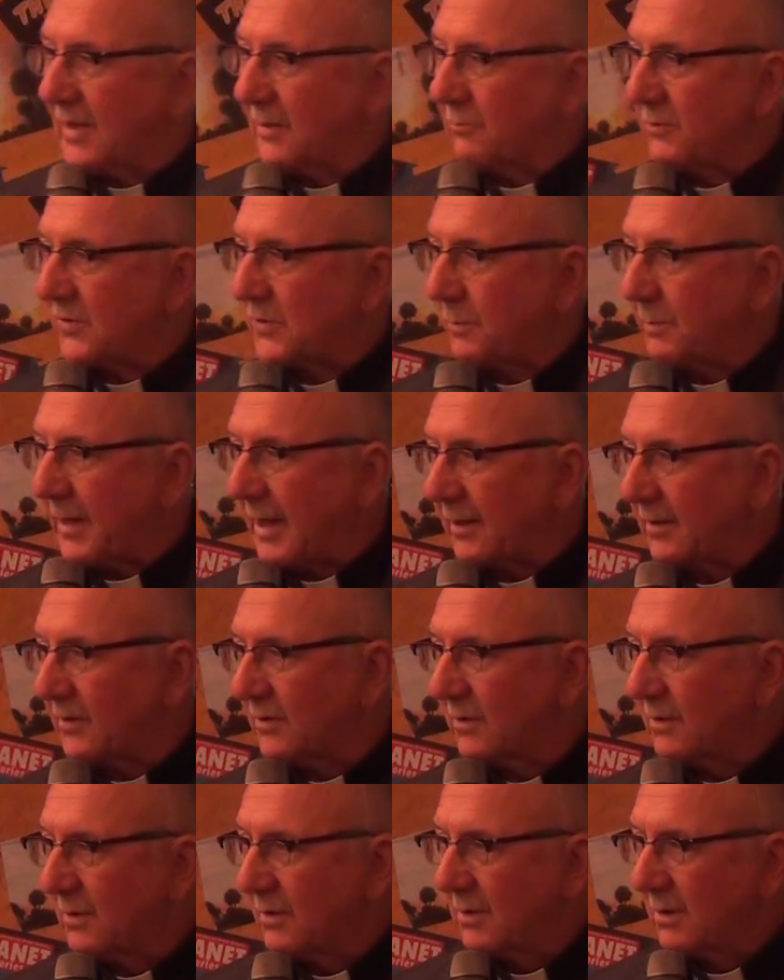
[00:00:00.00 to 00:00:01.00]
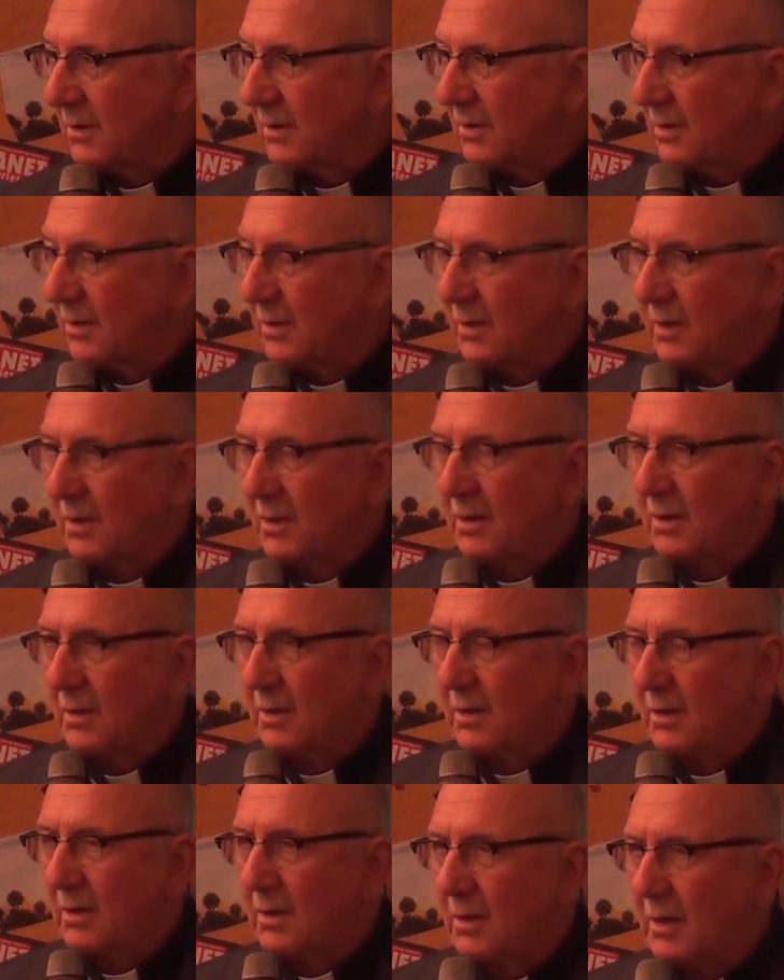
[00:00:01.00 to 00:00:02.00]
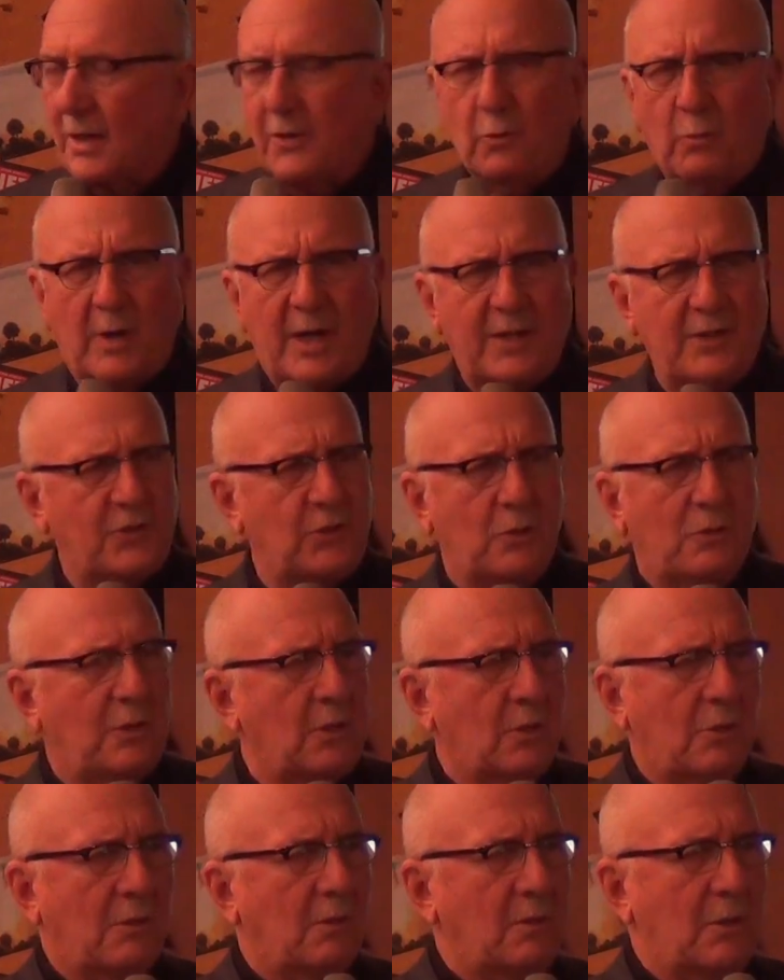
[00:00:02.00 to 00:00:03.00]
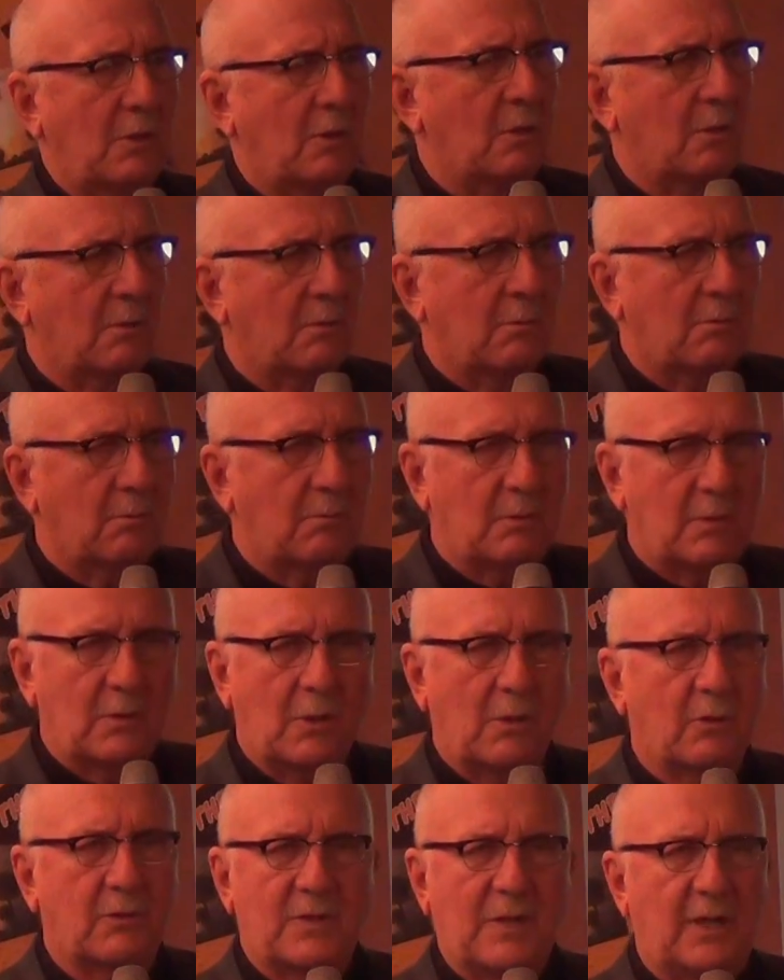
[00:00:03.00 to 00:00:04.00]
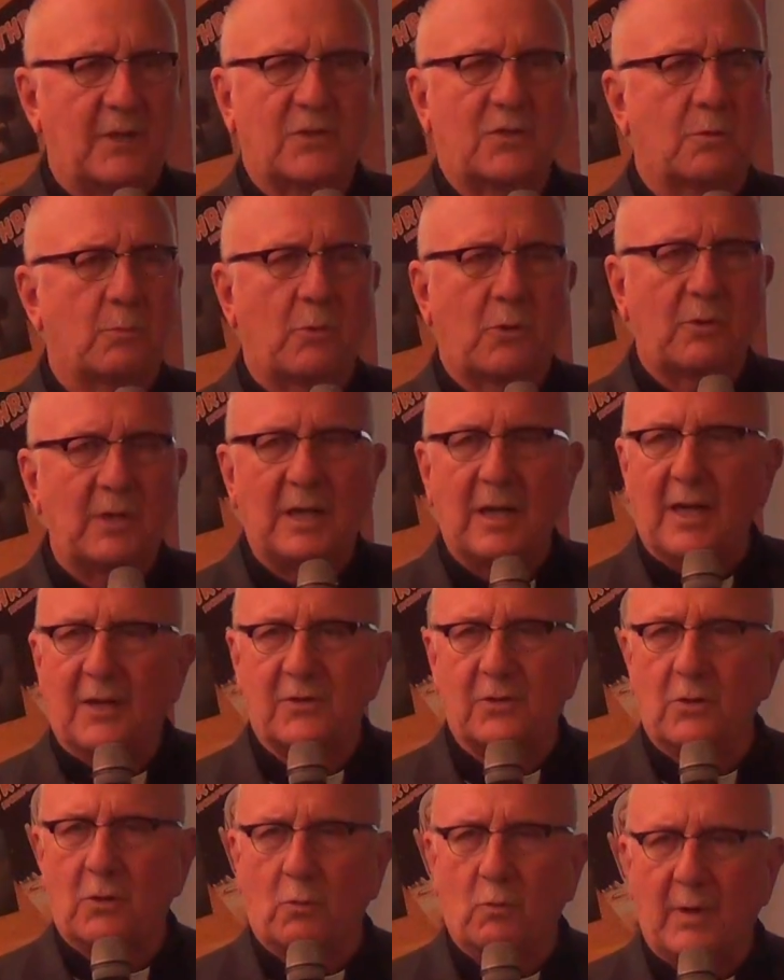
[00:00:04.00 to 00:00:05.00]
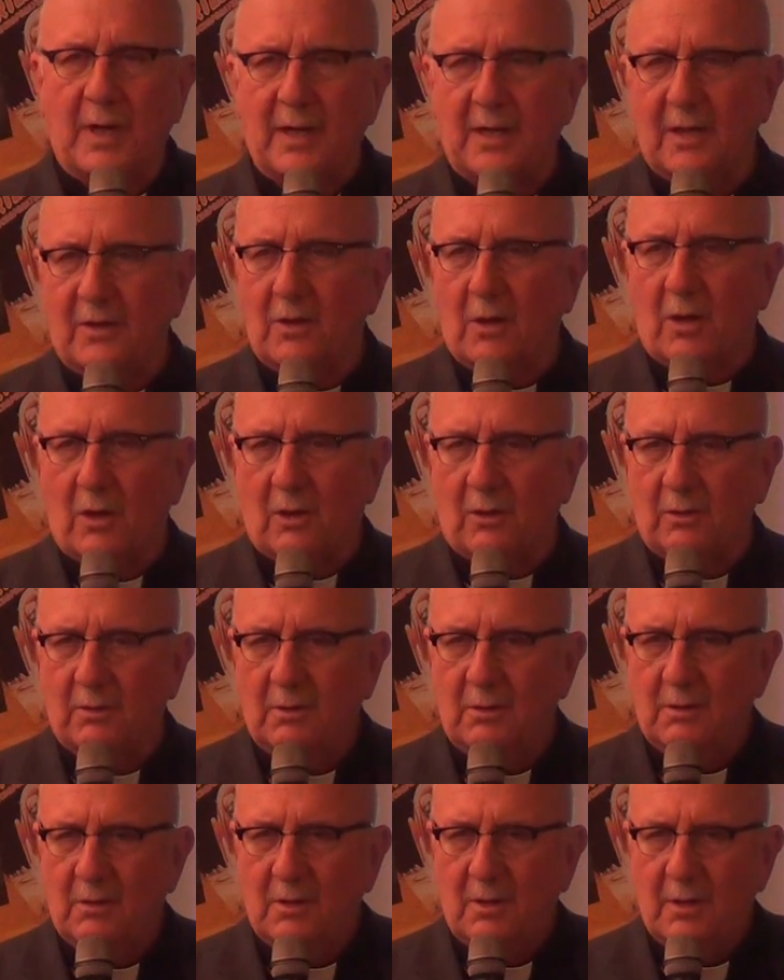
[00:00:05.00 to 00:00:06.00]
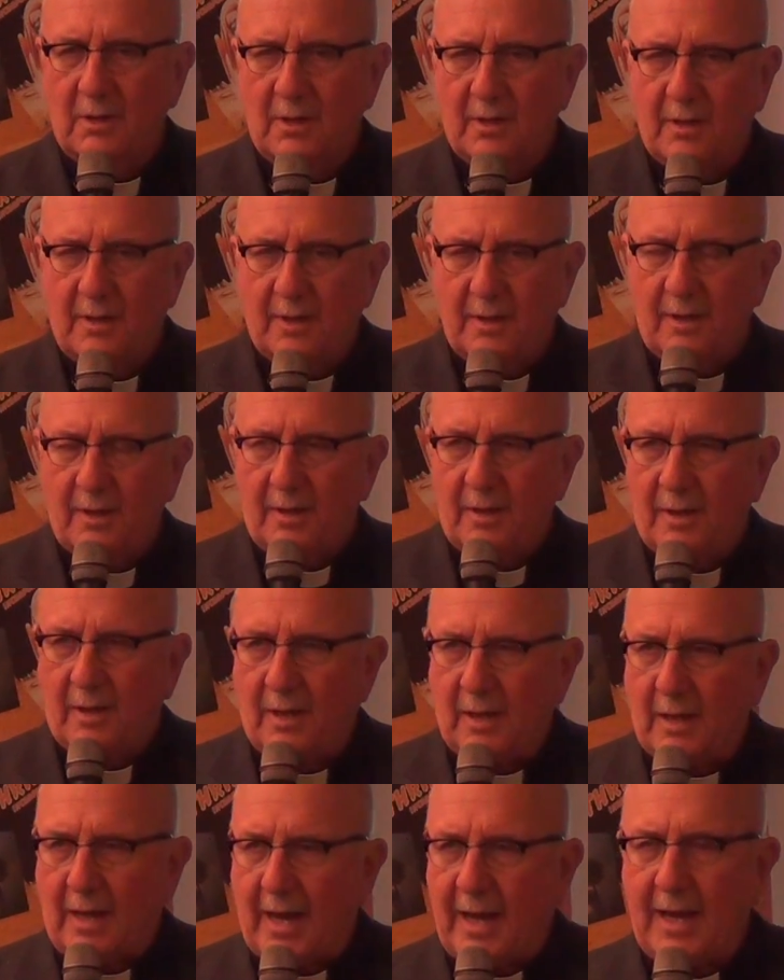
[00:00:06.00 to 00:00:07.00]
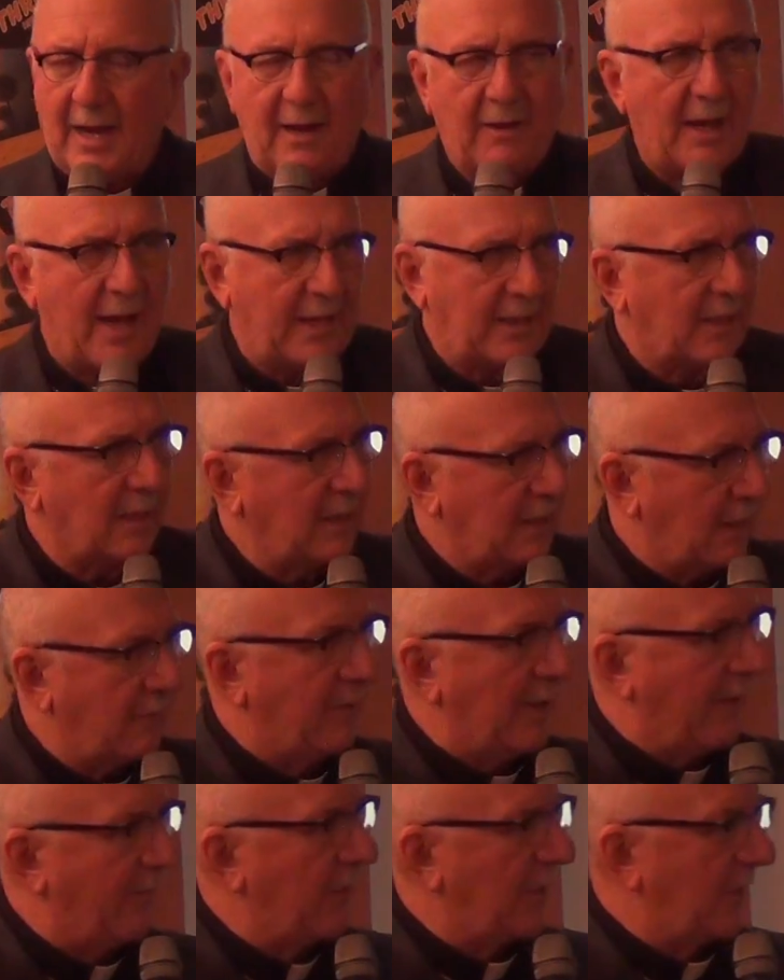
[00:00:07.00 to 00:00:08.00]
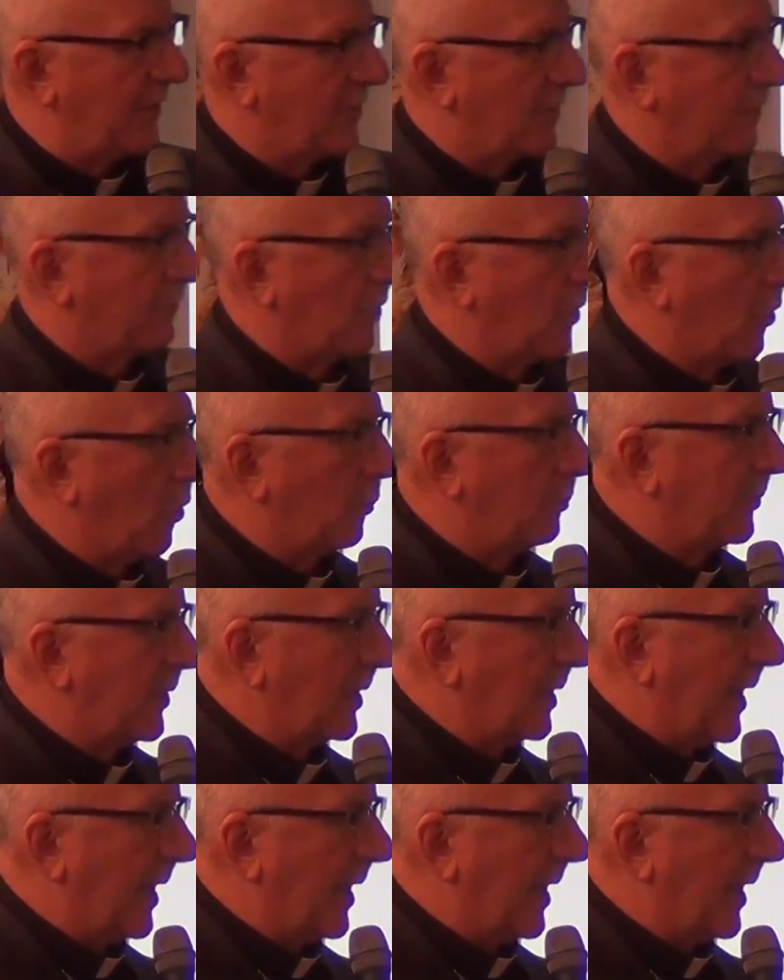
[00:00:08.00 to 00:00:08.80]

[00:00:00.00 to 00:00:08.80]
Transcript: and respect. Otherwise, your testimony has no weight at all. And I can give evidence of the hope that